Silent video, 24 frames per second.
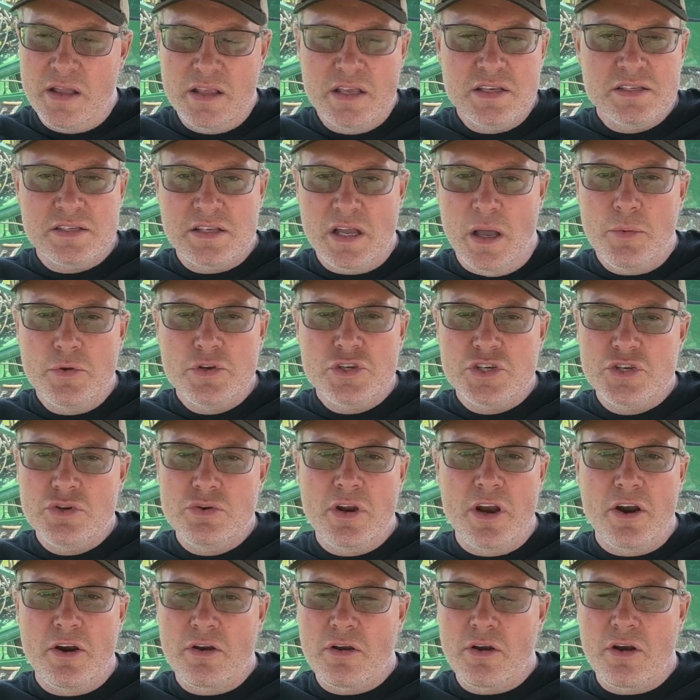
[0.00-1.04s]
these double chute
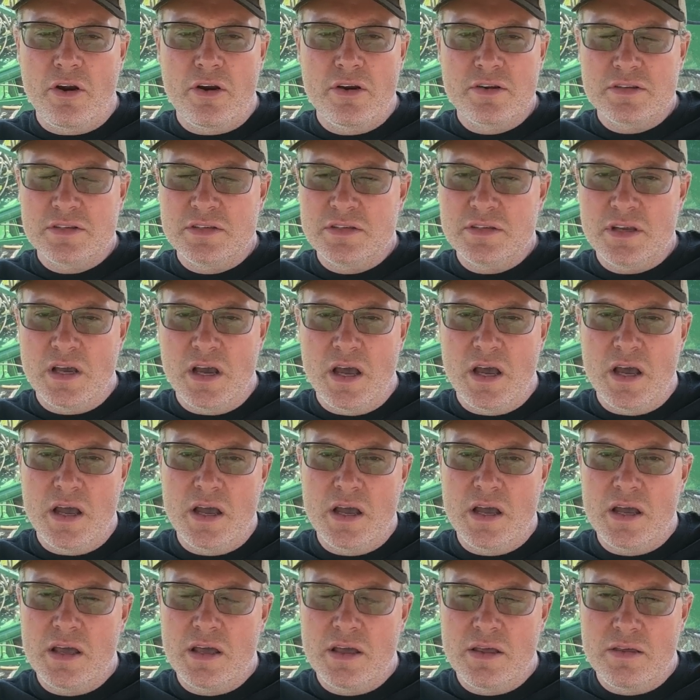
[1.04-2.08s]
air carts,
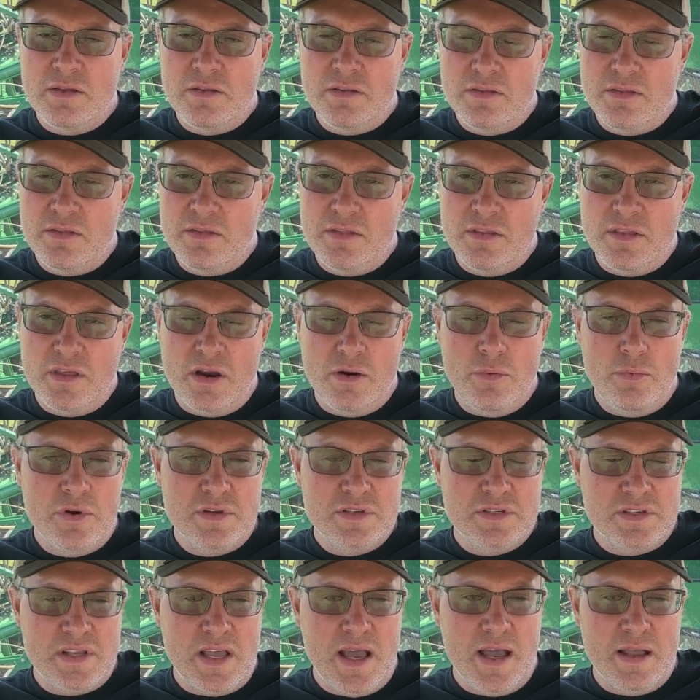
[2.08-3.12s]
there
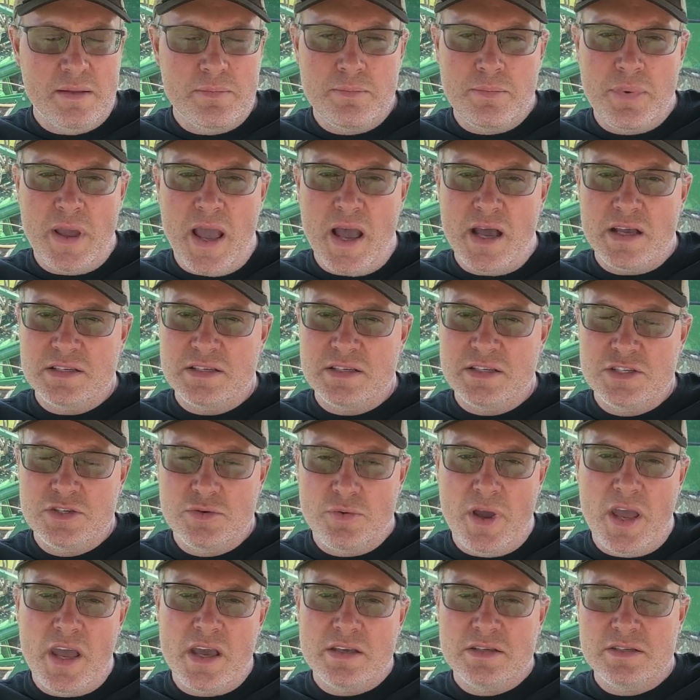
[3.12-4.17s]
was that
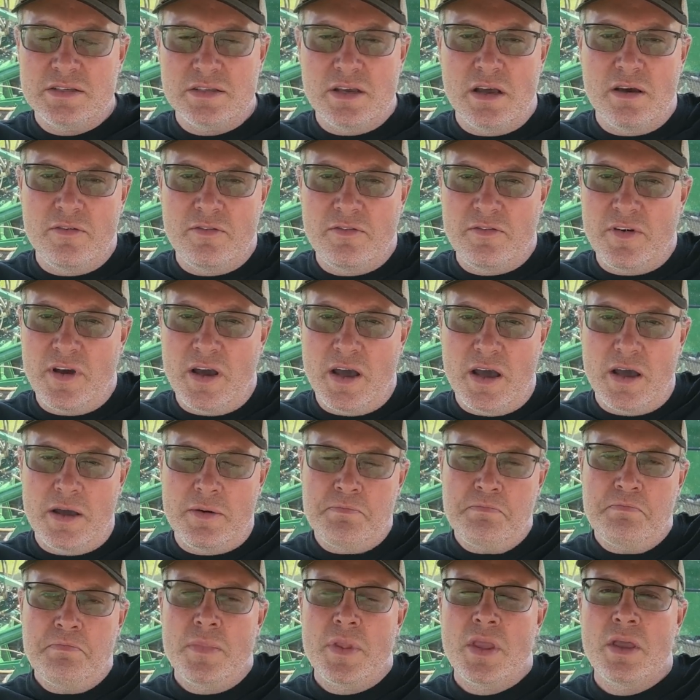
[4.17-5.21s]
passageways of
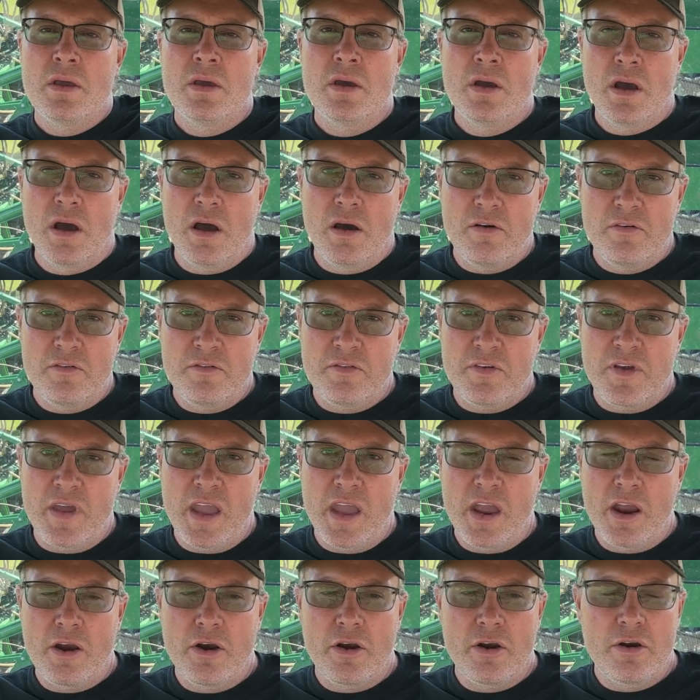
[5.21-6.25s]

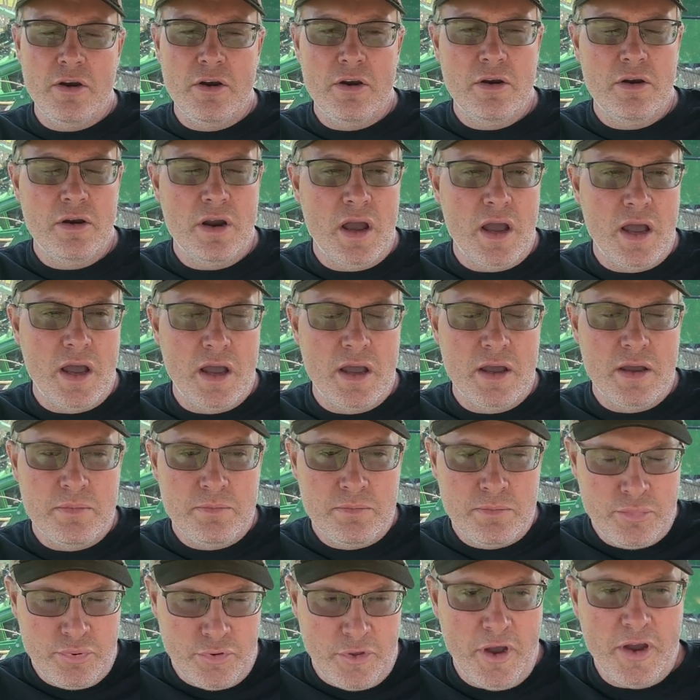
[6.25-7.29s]
air
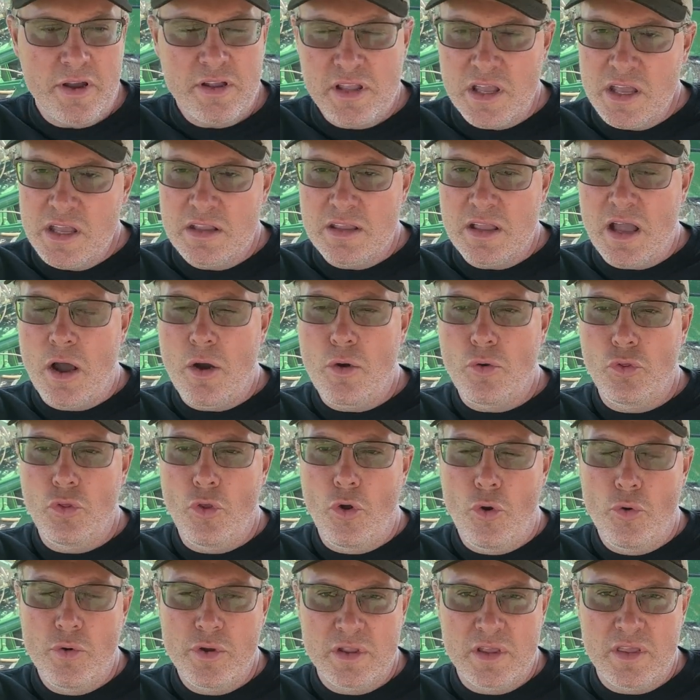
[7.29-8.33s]
plugged in down
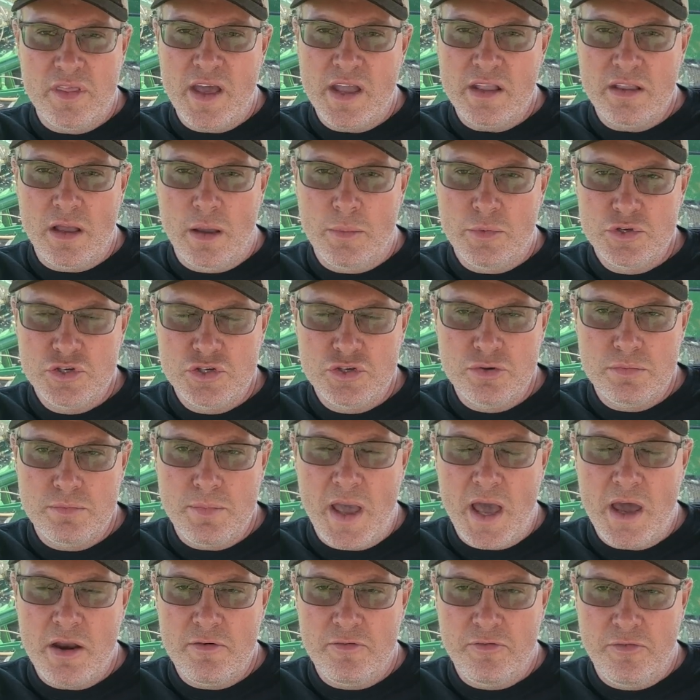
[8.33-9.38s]
low into that double chute
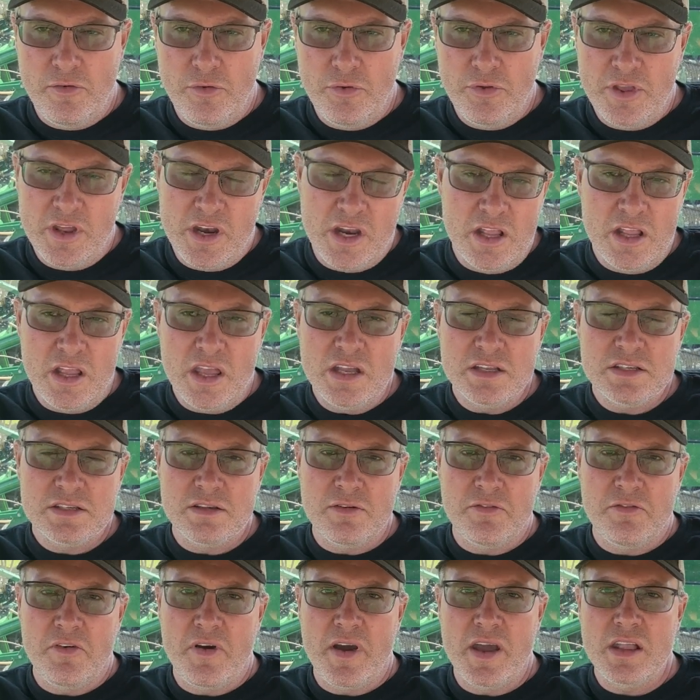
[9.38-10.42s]
manifold, and it needs
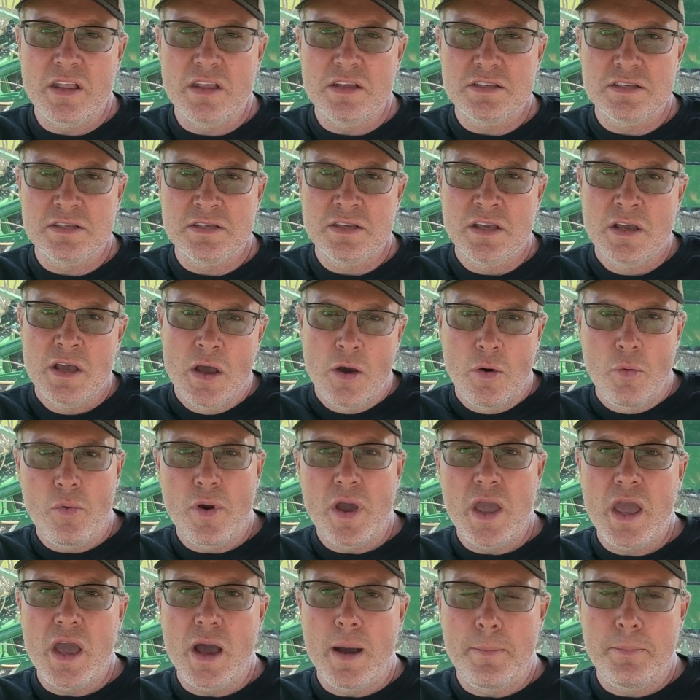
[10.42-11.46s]
to find its
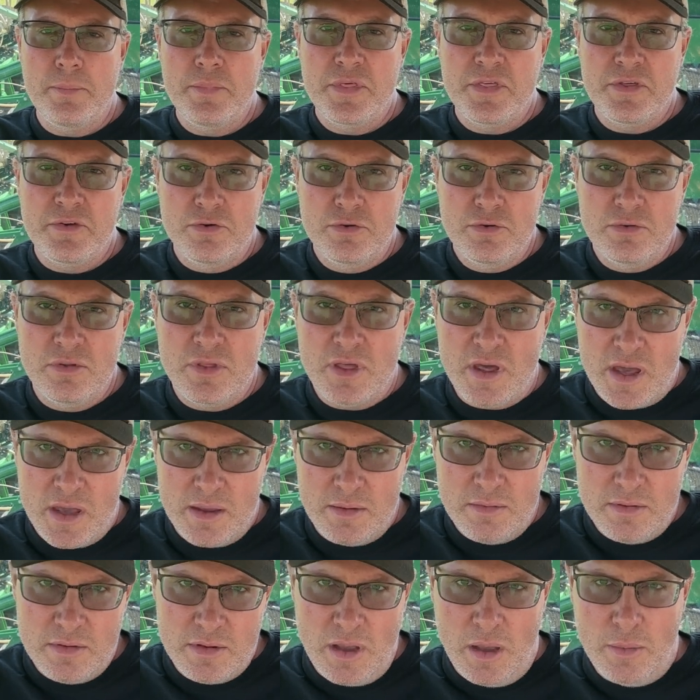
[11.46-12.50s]
way up through the
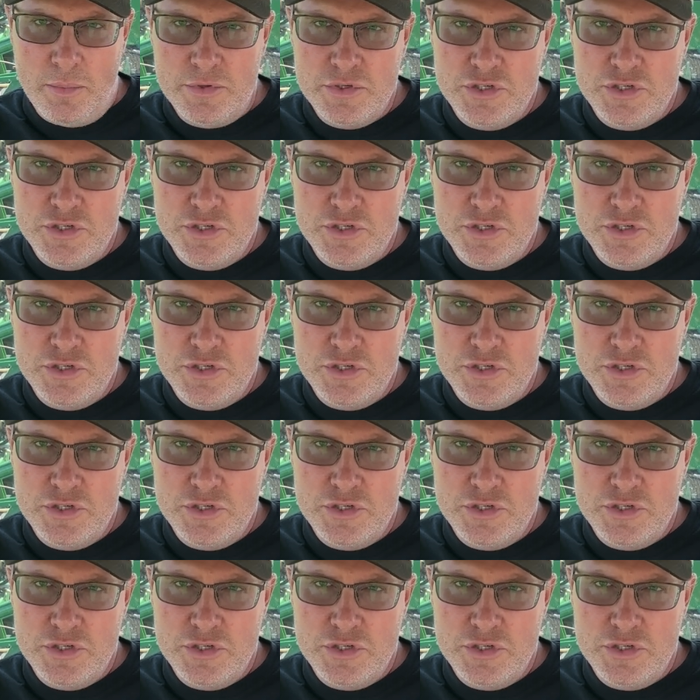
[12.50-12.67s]
double